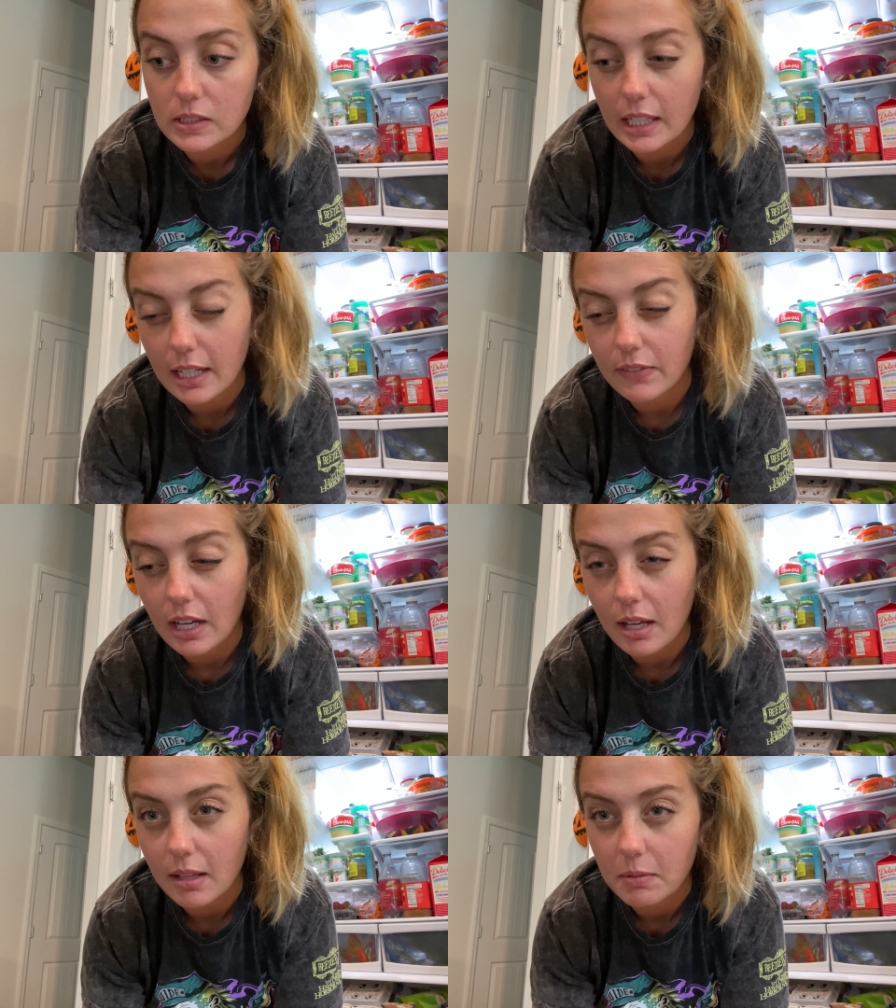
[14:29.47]
like I've
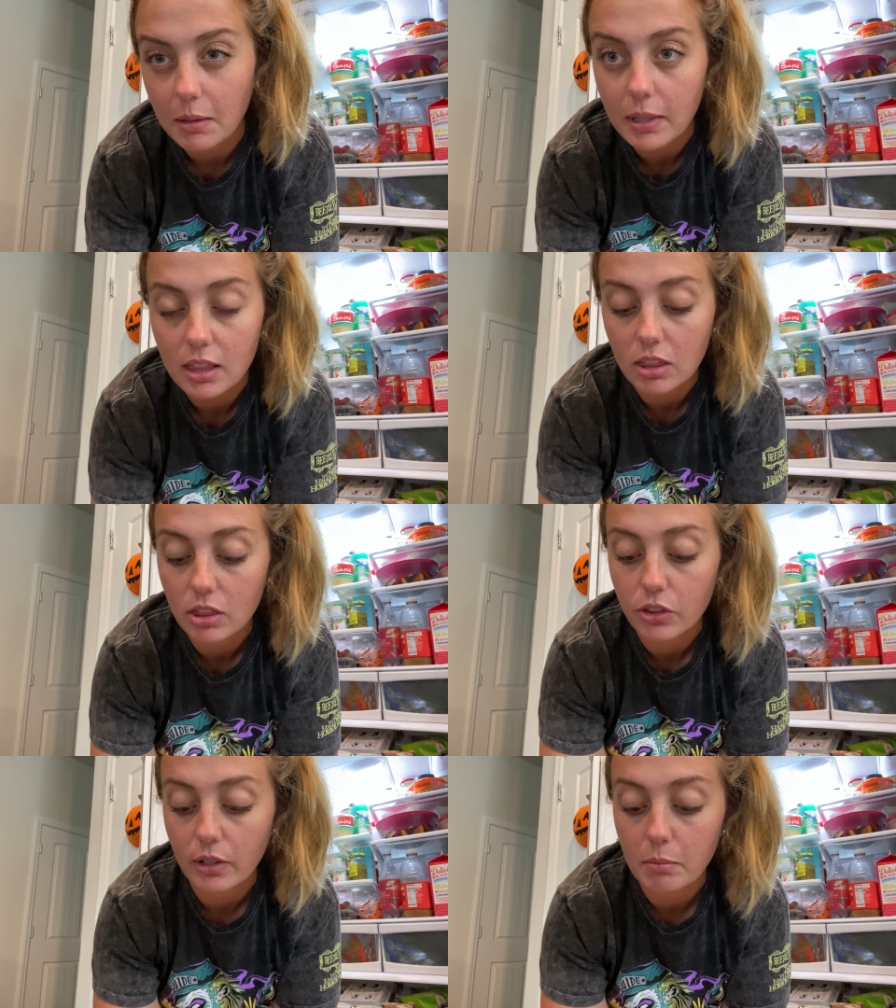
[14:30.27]
got maybe
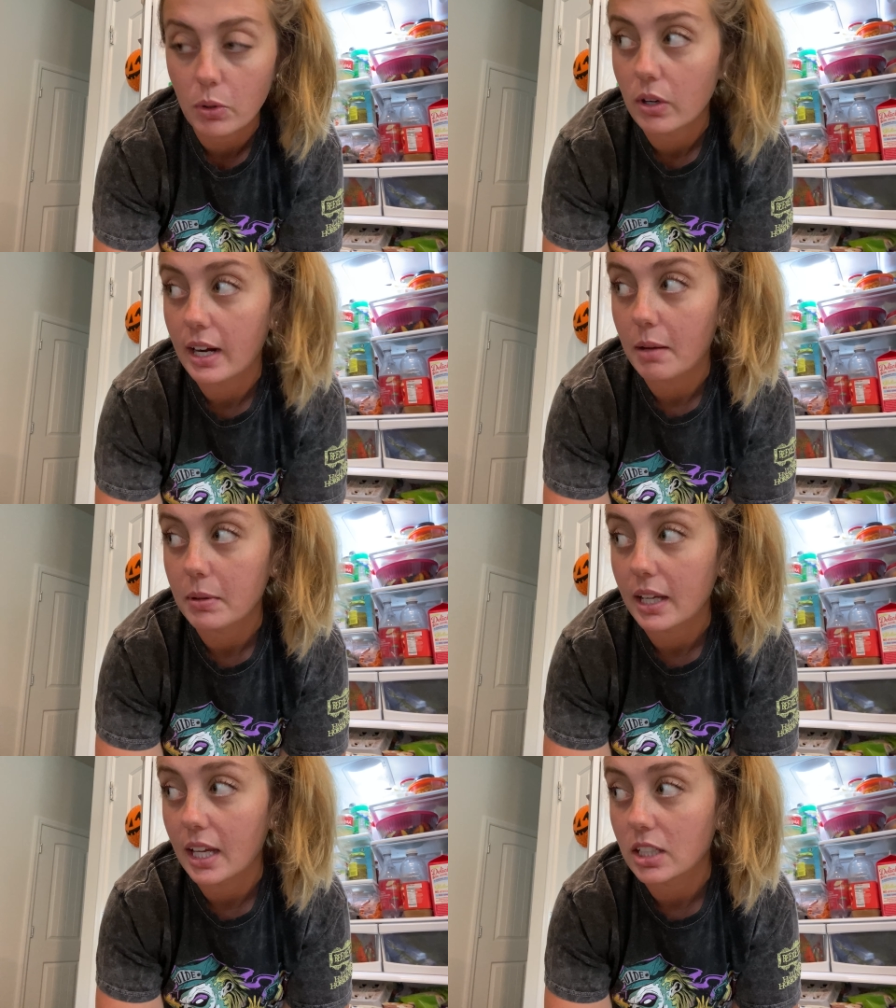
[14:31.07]
three more
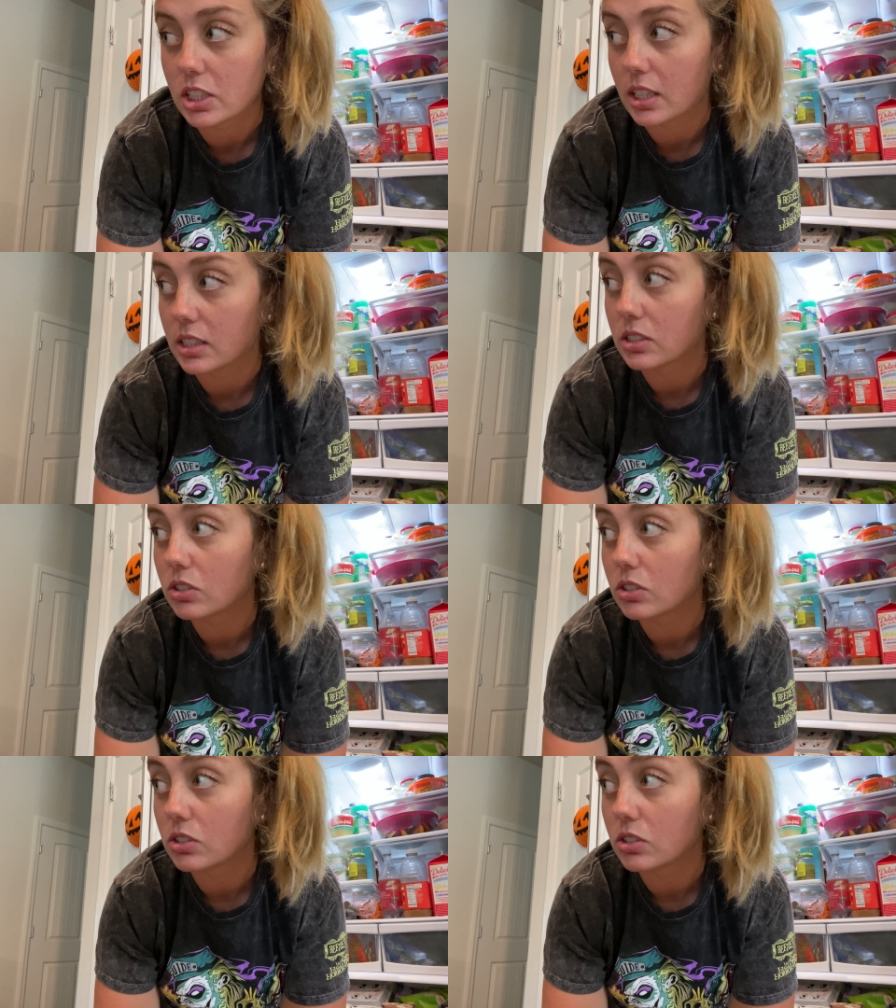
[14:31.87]
applications.